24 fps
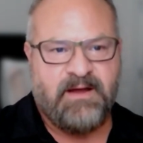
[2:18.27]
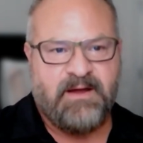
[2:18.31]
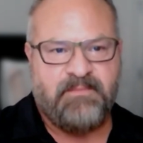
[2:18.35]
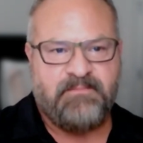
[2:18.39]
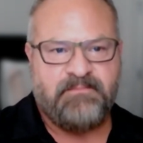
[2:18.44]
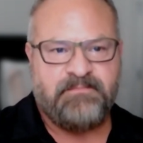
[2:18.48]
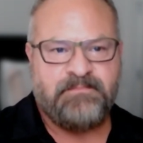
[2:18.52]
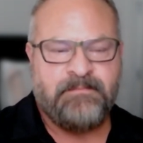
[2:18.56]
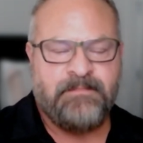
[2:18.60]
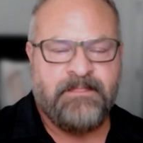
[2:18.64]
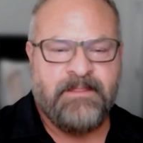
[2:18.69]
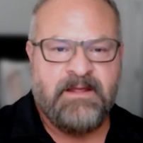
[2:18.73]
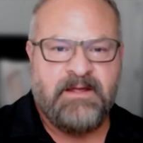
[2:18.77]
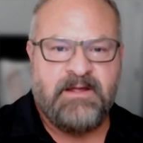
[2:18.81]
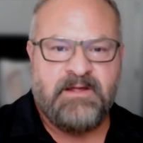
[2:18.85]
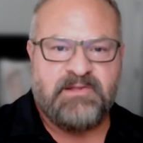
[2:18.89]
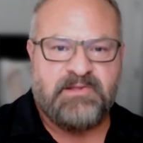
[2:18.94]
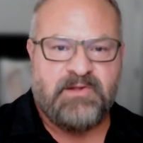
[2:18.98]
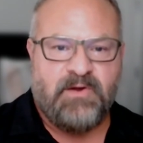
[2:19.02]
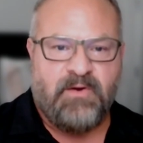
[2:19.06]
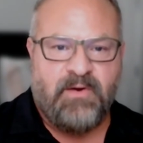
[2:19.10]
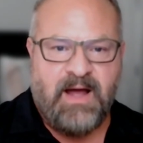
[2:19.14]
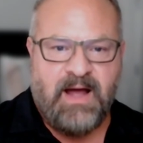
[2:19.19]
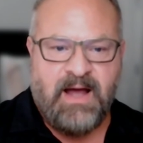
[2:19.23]
Um,
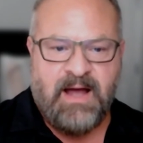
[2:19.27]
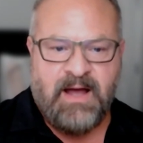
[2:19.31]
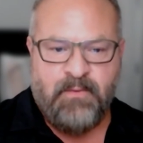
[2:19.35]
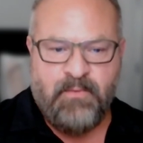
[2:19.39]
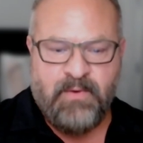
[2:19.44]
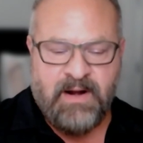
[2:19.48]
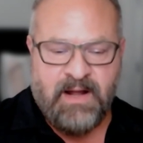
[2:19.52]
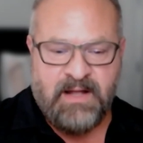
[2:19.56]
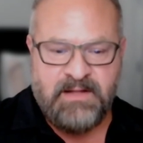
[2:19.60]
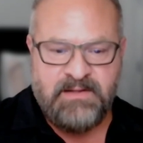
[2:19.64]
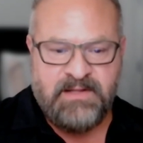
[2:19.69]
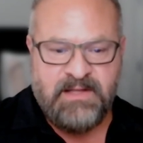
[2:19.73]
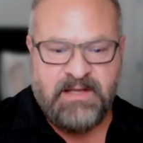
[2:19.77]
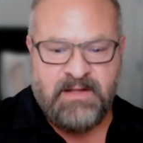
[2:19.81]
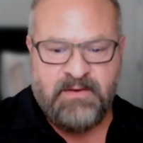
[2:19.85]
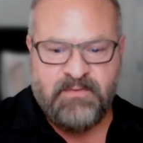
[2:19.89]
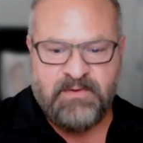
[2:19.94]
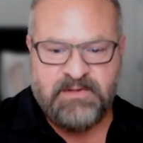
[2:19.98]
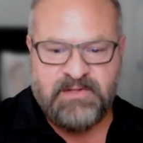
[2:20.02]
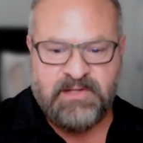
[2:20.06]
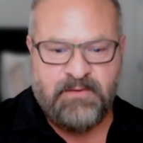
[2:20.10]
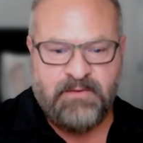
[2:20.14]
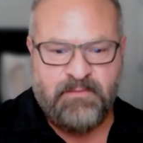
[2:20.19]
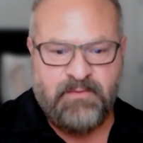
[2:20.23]
so I, what I did
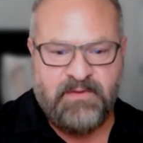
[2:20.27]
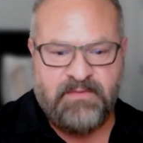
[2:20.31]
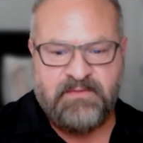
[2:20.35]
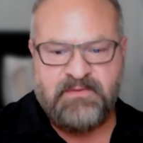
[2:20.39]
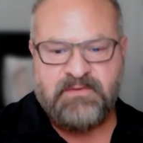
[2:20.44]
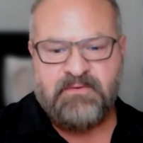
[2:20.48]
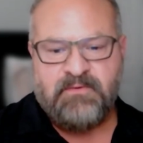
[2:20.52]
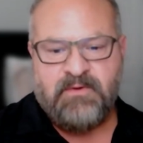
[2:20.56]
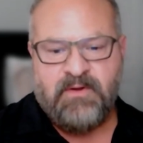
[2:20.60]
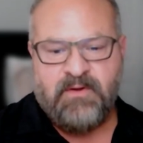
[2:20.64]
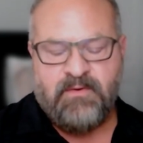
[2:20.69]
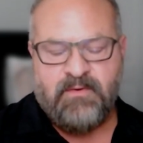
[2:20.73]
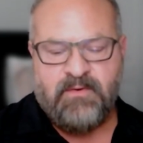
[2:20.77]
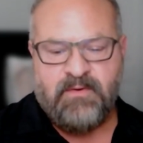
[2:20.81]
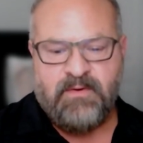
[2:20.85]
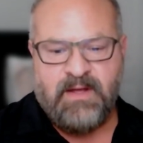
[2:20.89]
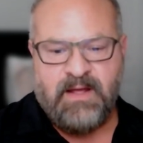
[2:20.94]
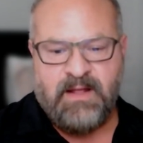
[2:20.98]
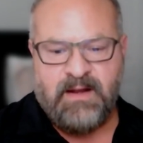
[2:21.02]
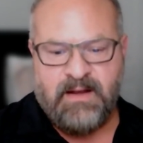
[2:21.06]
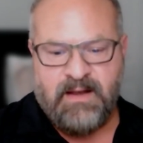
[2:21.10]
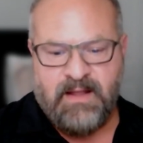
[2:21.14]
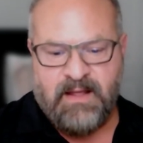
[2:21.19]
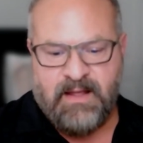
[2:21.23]
was I withdrew,
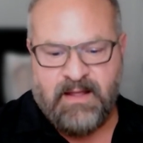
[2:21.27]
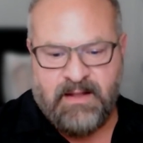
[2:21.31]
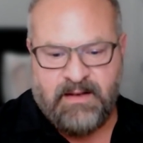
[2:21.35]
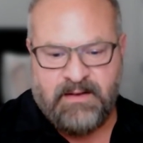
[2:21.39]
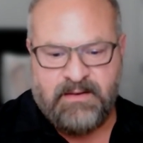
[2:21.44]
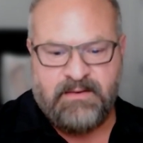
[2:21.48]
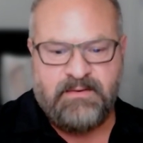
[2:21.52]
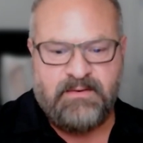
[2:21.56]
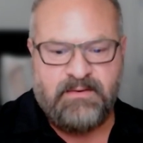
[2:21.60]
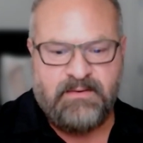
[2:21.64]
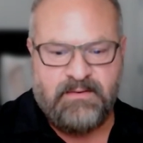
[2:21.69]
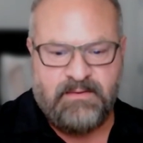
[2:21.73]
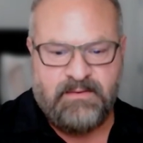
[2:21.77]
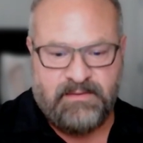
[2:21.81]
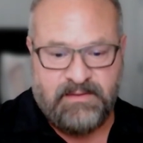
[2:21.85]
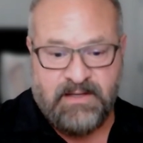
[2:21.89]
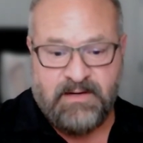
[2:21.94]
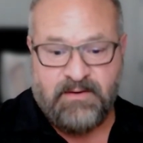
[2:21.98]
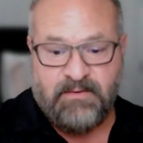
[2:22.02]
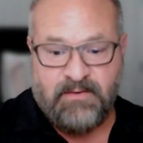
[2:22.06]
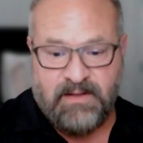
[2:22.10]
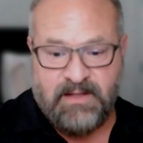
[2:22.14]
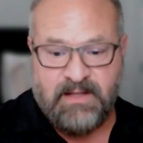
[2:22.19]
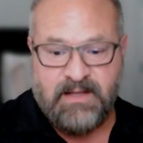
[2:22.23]
and and
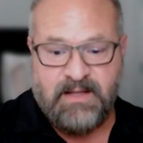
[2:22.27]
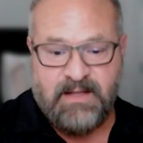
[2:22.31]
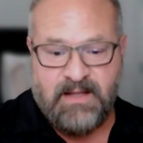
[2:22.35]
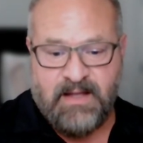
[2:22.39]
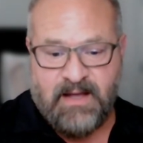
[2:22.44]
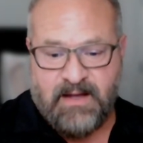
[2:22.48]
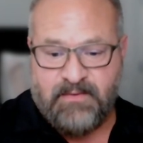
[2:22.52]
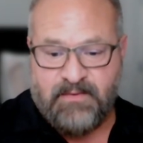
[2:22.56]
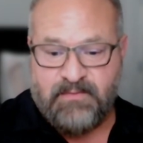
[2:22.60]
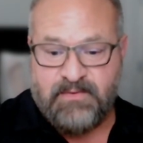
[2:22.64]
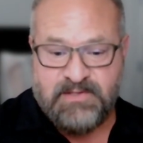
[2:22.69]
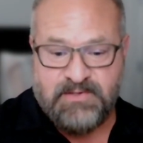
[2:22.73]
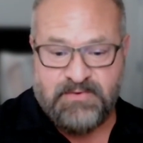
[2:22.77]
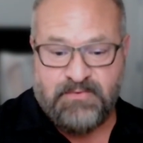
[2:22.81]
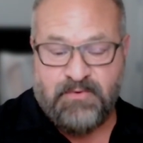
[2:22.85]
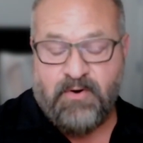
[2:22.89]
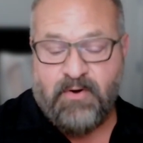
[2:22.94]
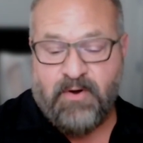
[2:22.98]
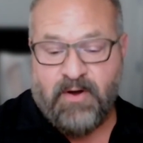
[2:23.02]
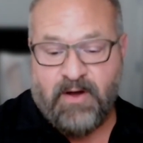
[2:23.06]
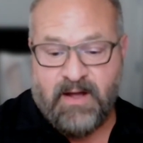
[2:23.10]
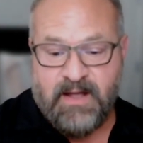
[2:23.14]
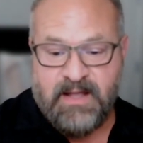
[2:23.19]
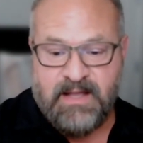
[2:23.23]
literally I would
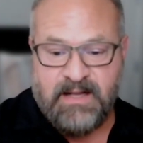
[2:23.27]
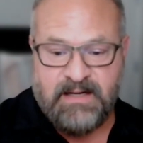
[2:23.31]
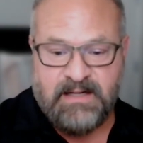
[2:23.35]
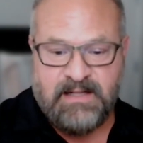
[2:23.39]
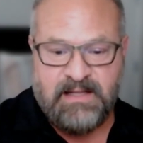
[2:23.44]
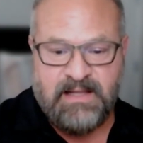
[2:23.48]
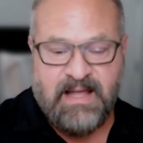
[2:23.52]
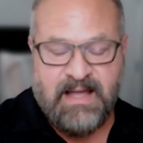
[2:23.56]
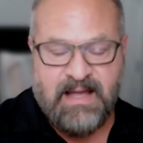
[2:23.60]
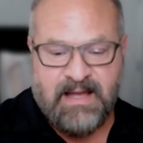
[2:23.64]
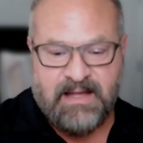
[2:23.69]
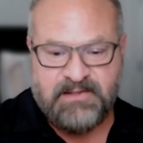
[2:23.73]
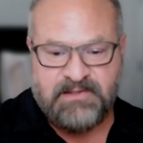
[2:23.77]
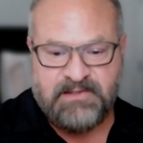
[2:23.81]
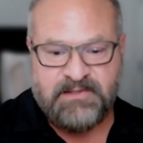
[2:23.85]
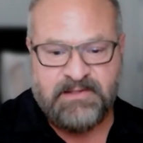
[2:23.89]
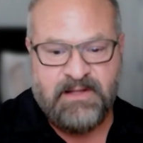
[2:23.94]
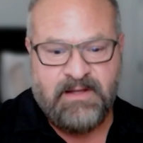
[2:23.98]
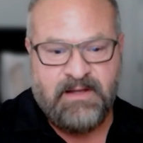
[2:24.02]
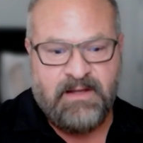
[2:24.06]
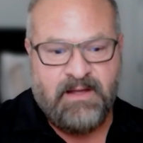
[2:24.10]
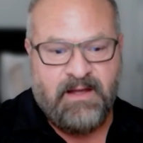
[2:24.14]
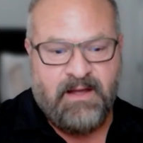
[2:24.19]
draw in class,